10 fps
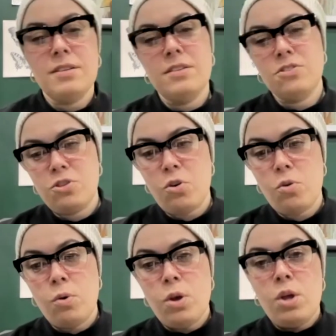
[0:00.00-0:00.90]

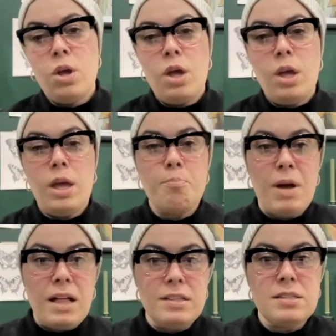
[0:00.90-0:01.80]
So it
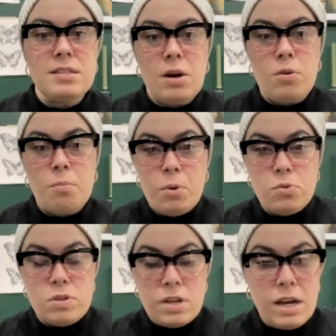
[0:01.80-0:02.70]
balances out on both
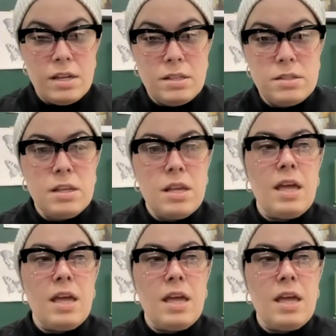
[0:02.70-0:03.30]
sides.